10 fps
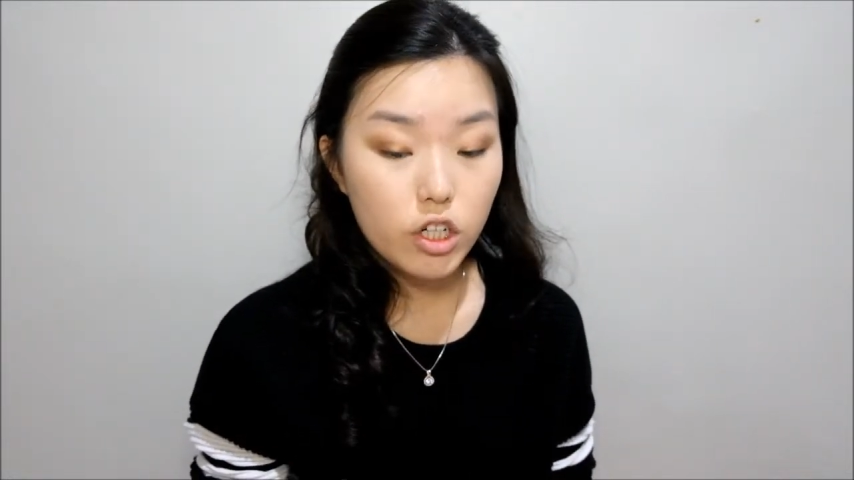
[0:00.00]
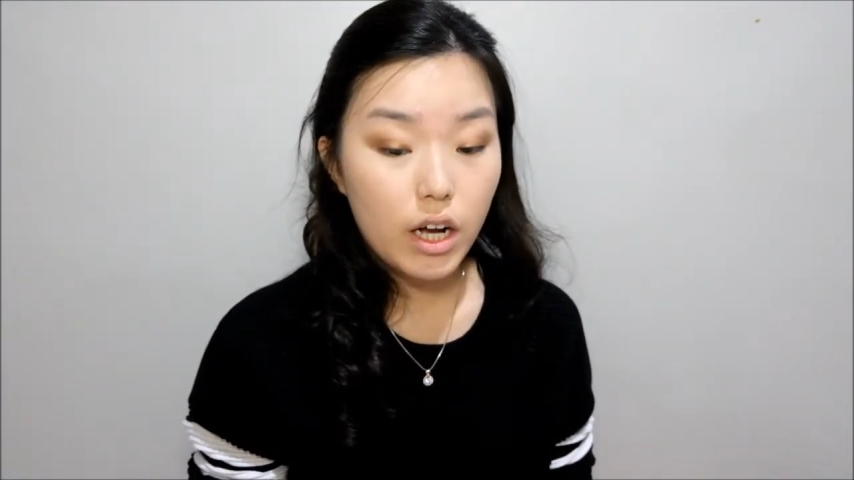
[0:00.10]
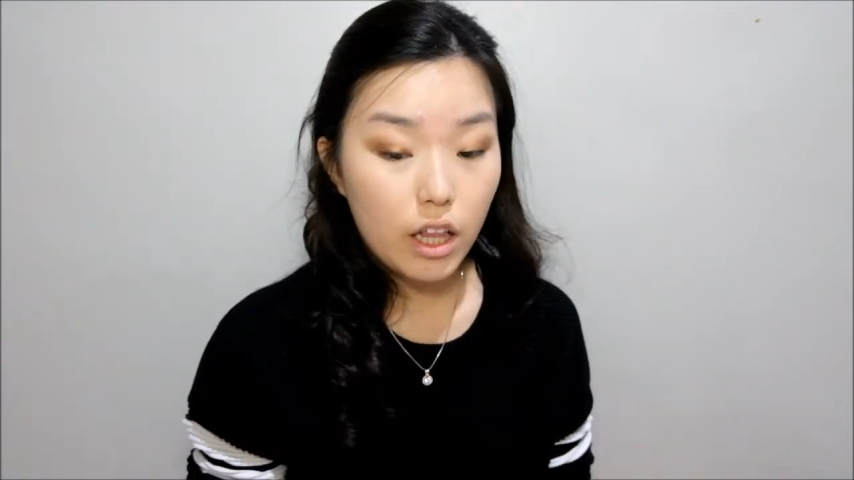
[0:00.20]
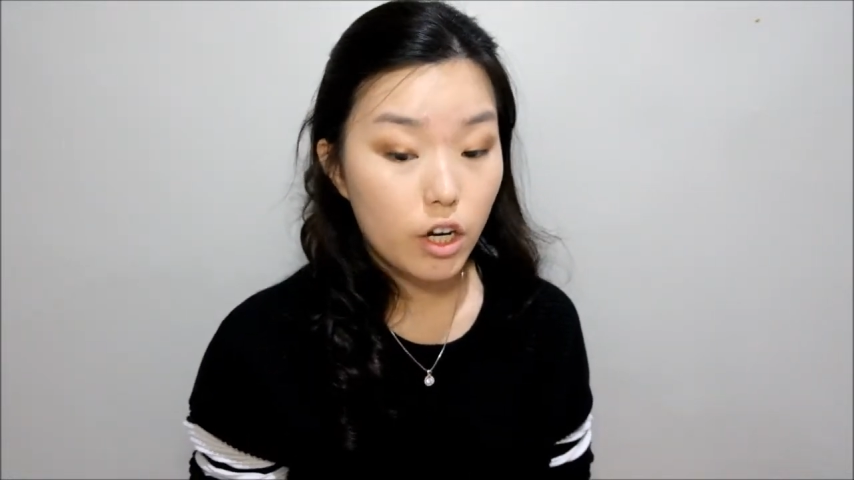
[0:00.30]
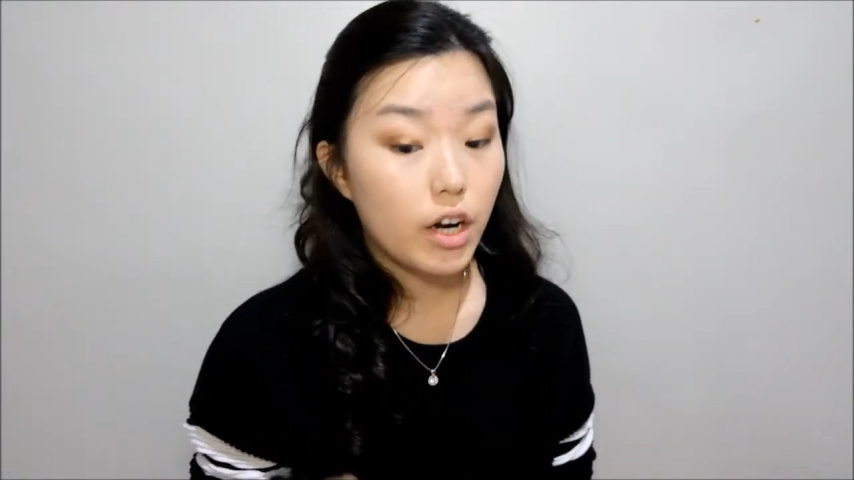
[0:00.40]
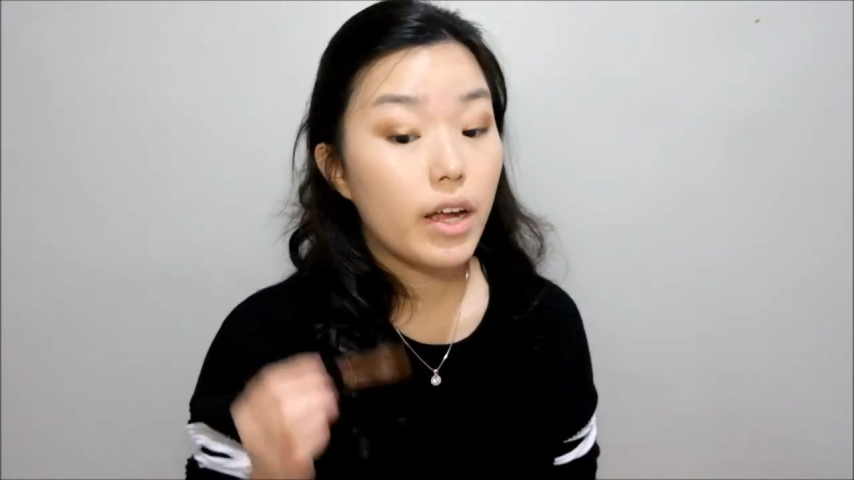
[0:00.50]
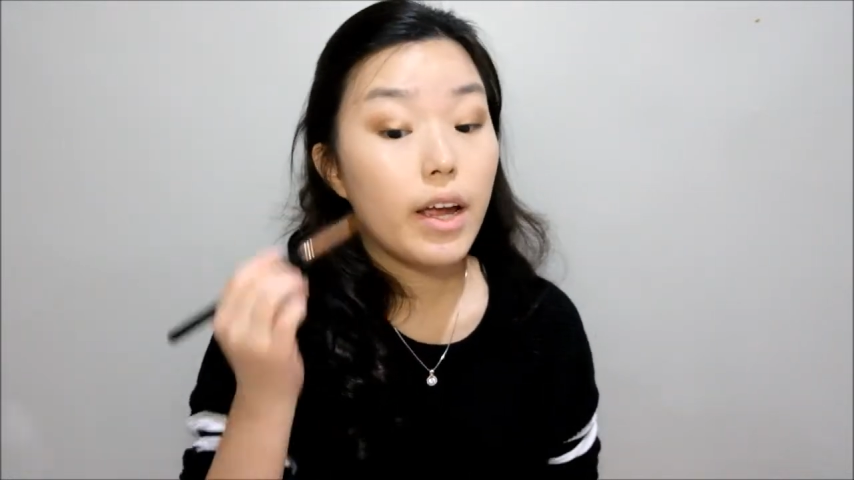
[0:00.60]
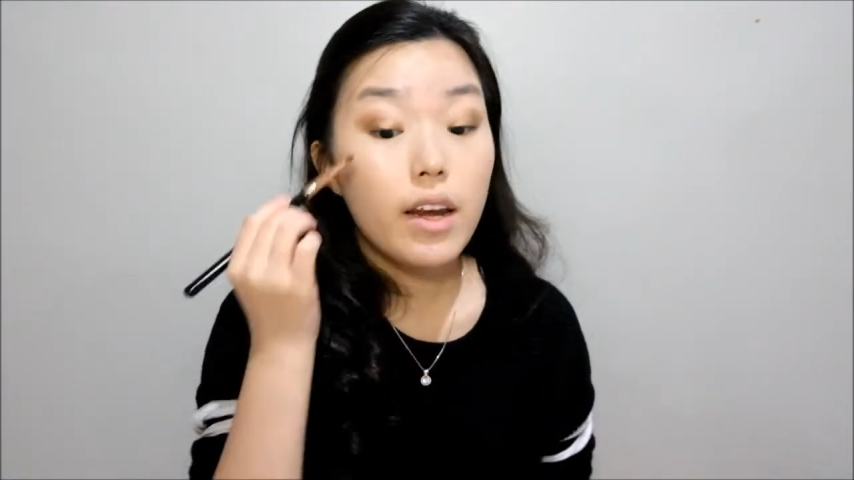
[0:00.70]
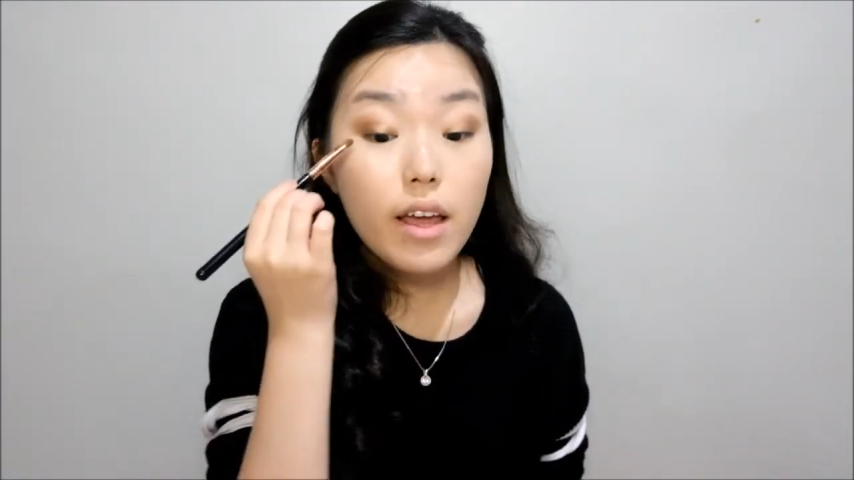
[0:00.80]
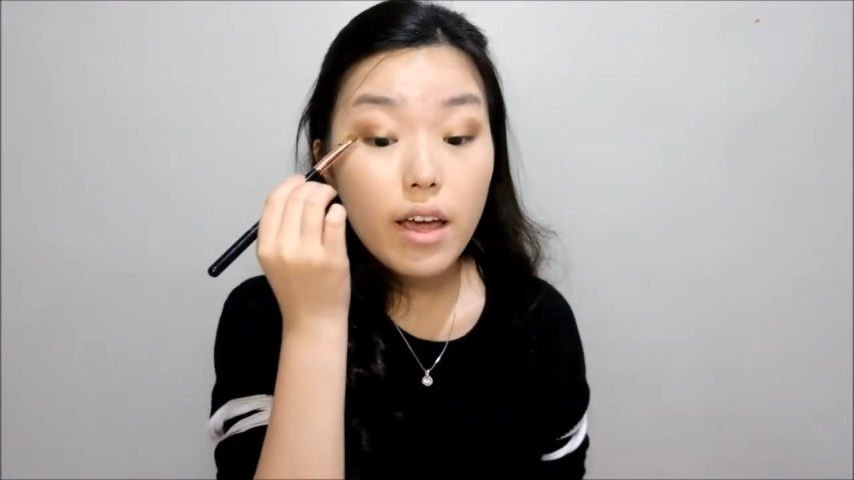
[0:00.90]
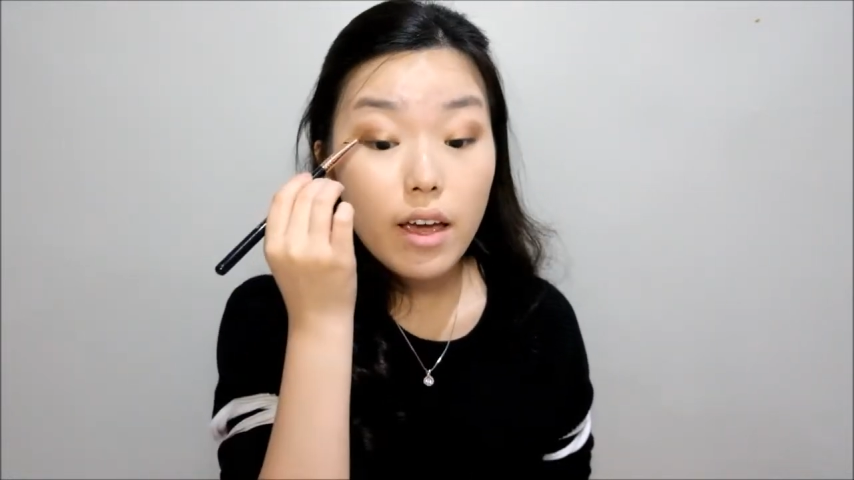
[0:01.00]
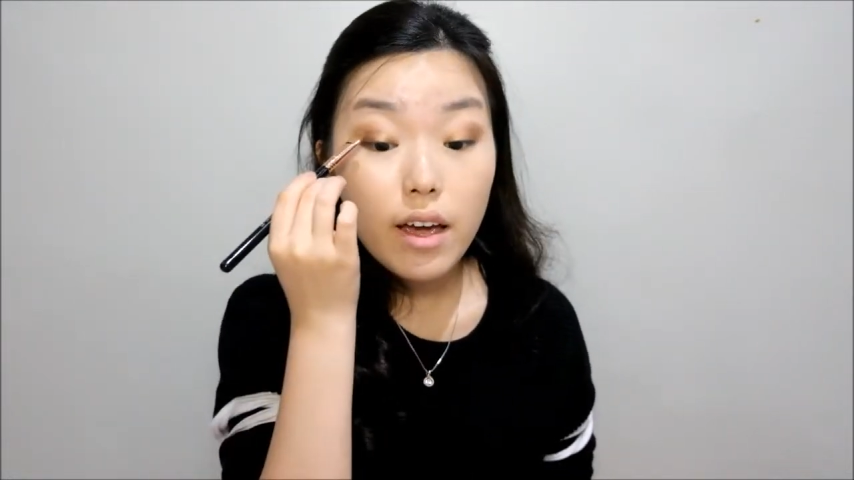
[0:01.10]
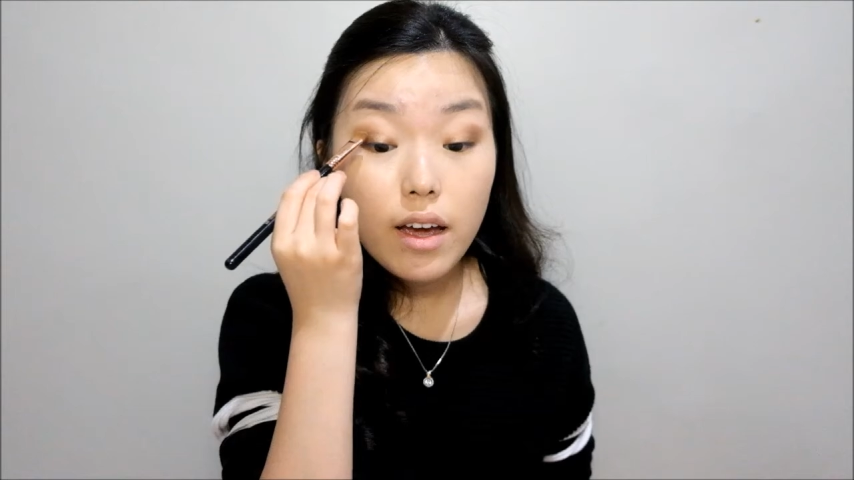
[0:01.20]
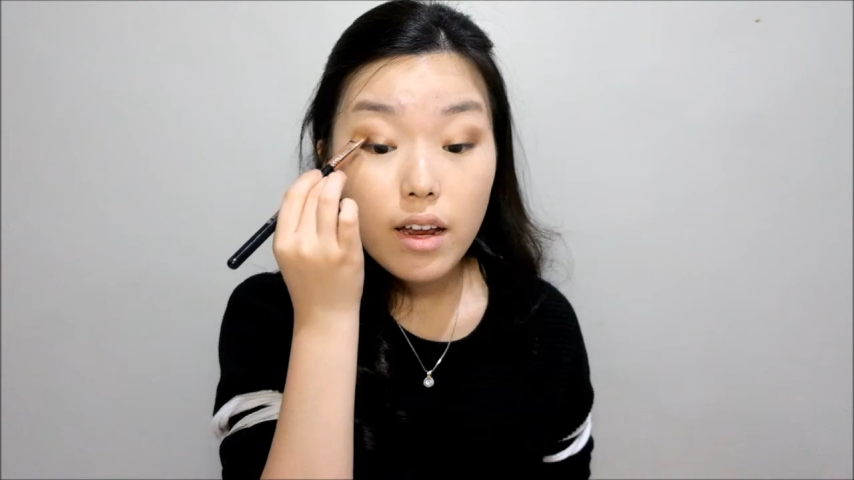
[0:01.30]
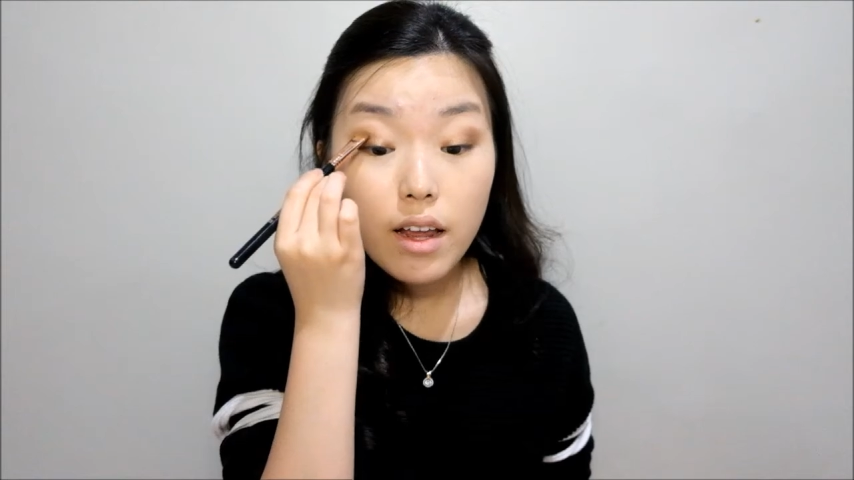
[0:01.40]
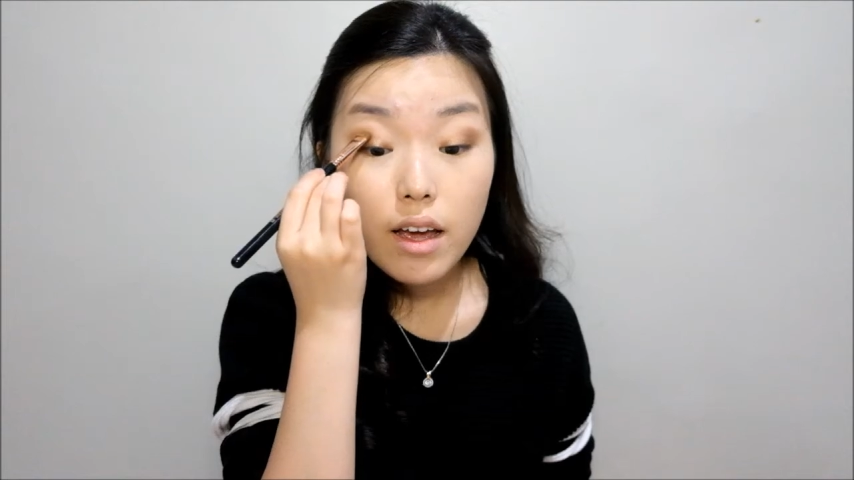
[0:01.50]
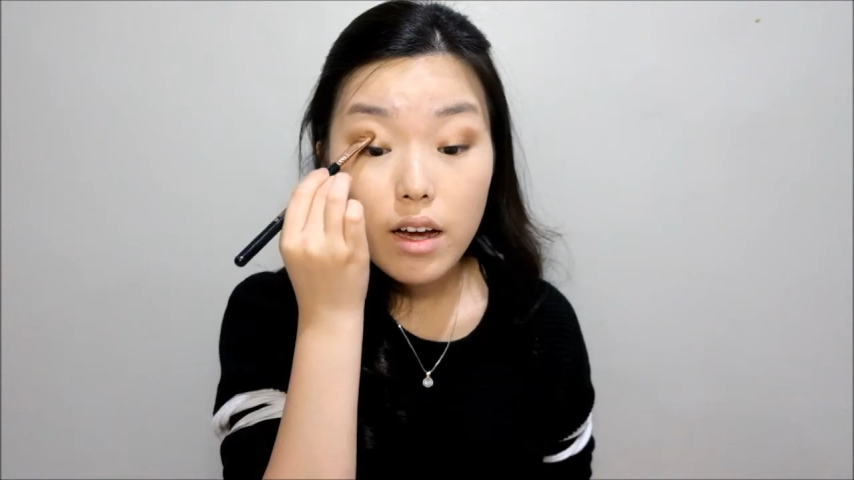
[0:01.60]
color again and